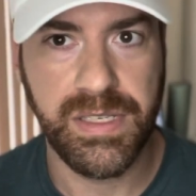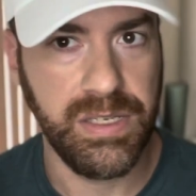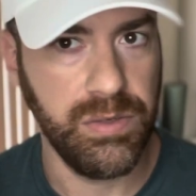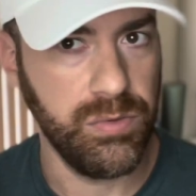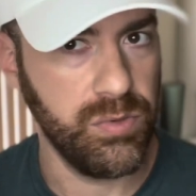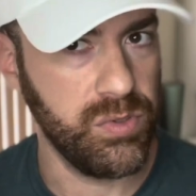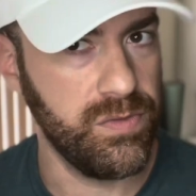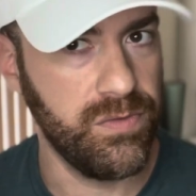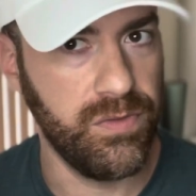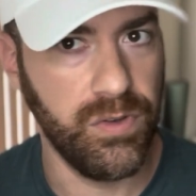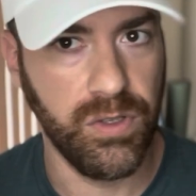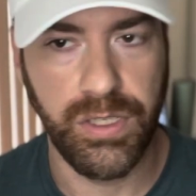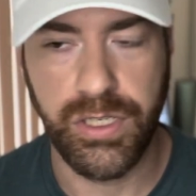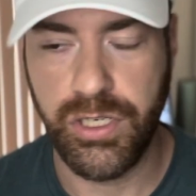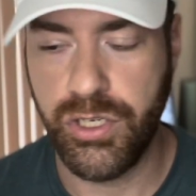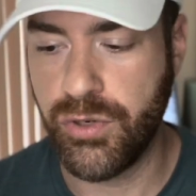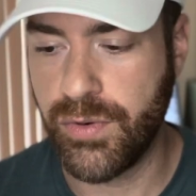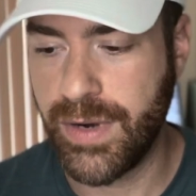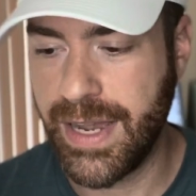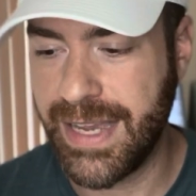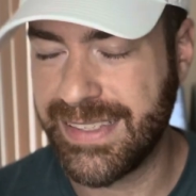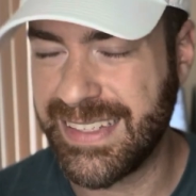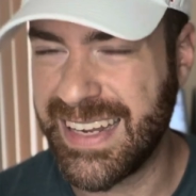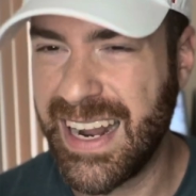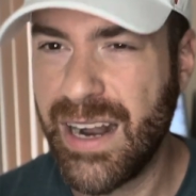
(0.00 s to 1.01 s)
He was fully
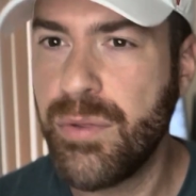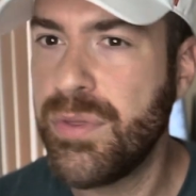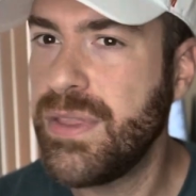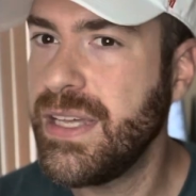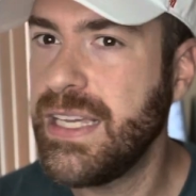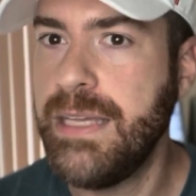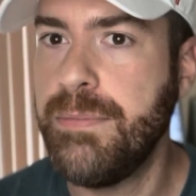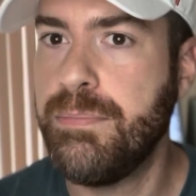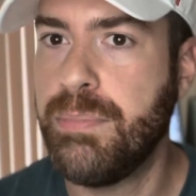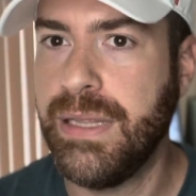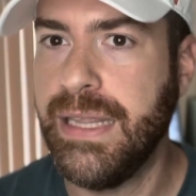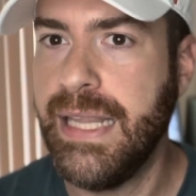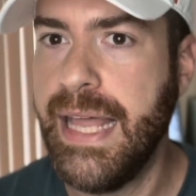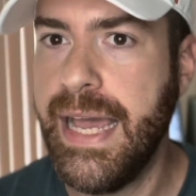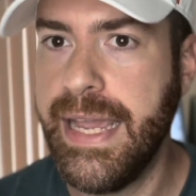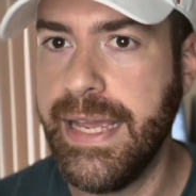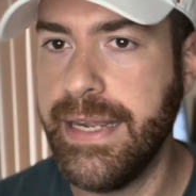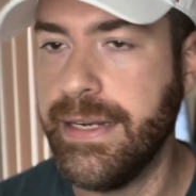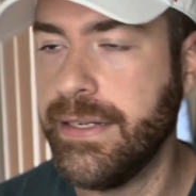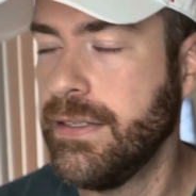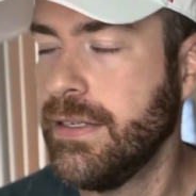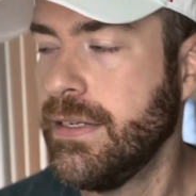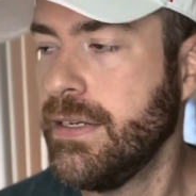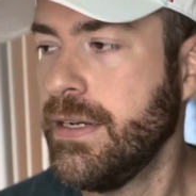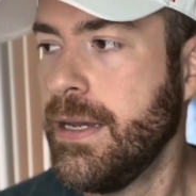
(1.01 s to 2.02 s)
dressed. I don't think he
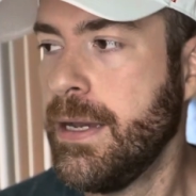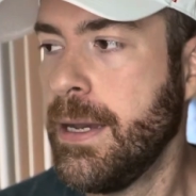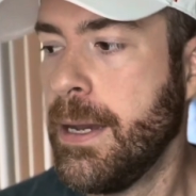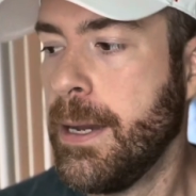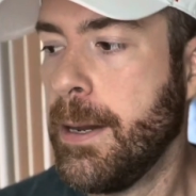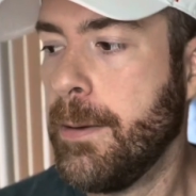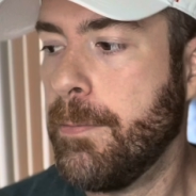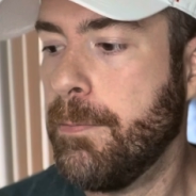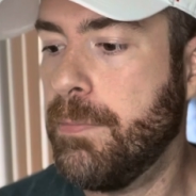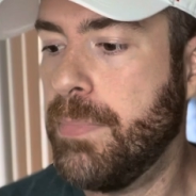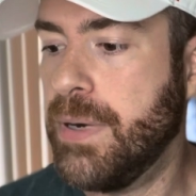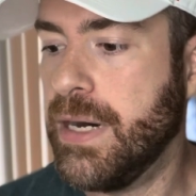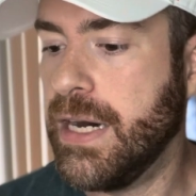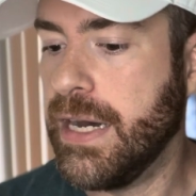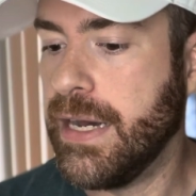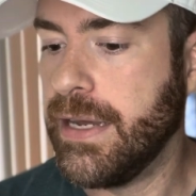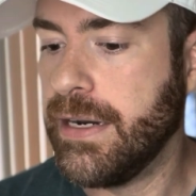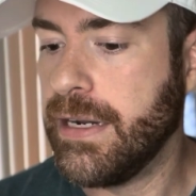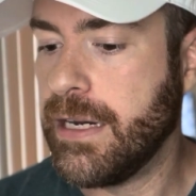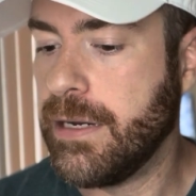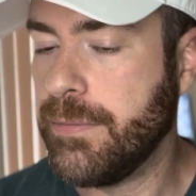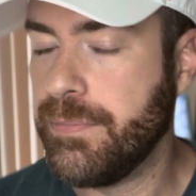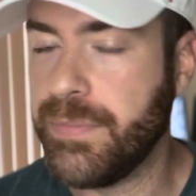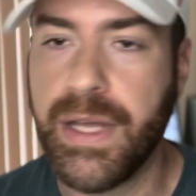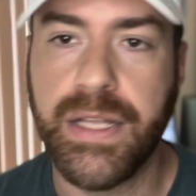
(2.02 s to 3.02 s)
played,
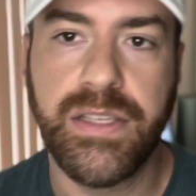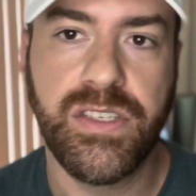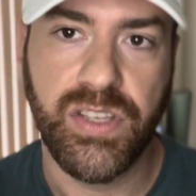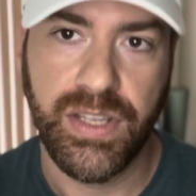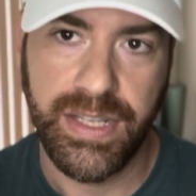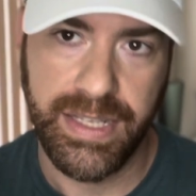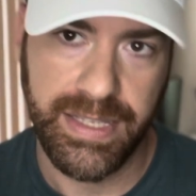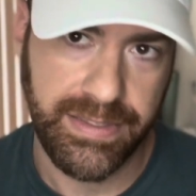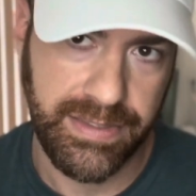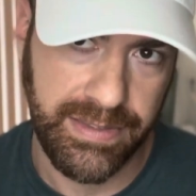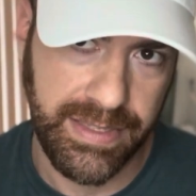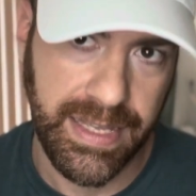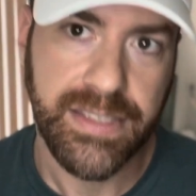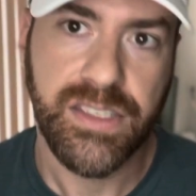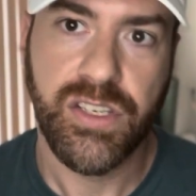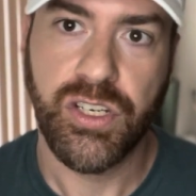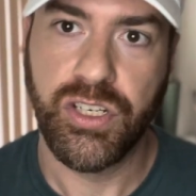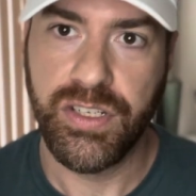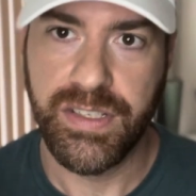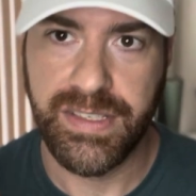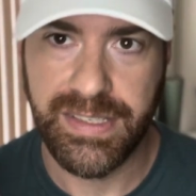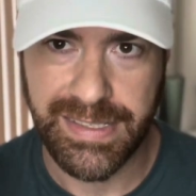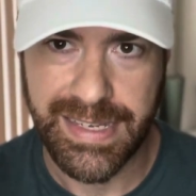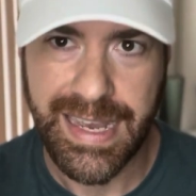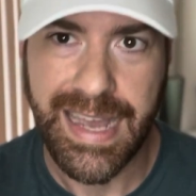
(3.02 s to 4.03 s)
but that's a
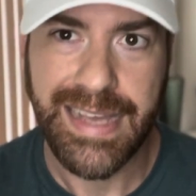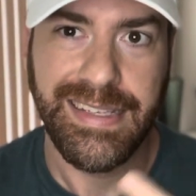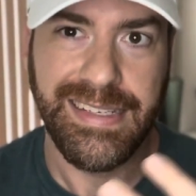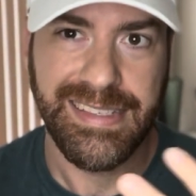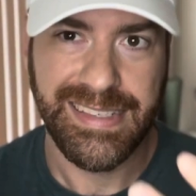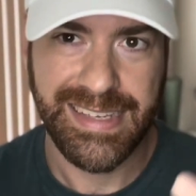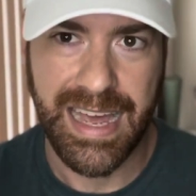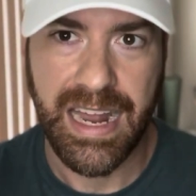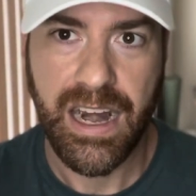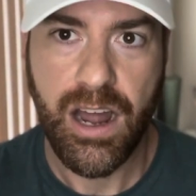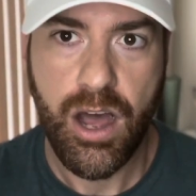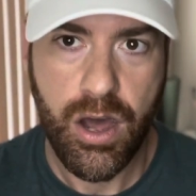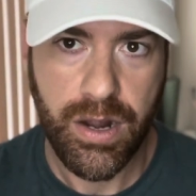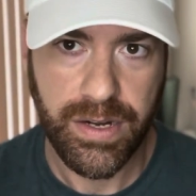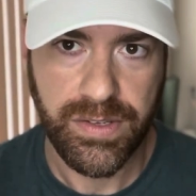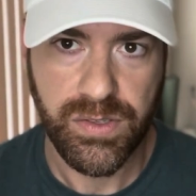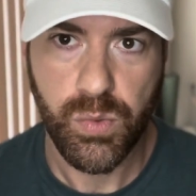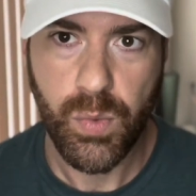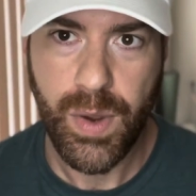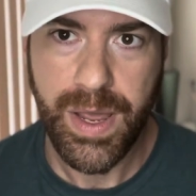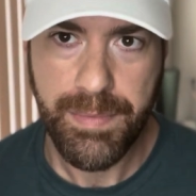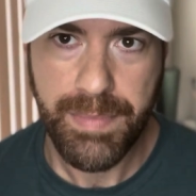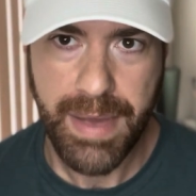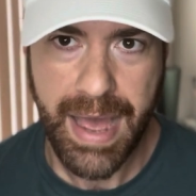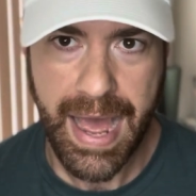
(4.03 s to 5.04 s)
good sign. He's kind of on his
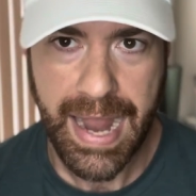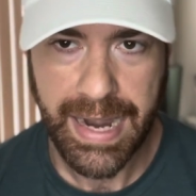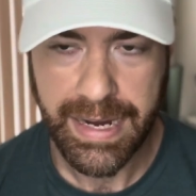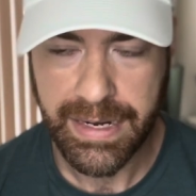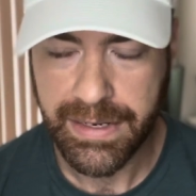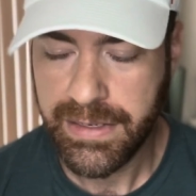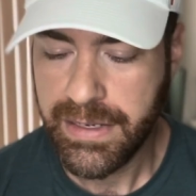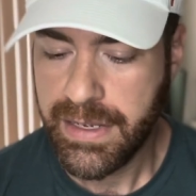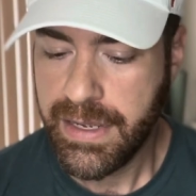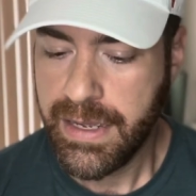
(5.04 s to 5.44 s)
way back.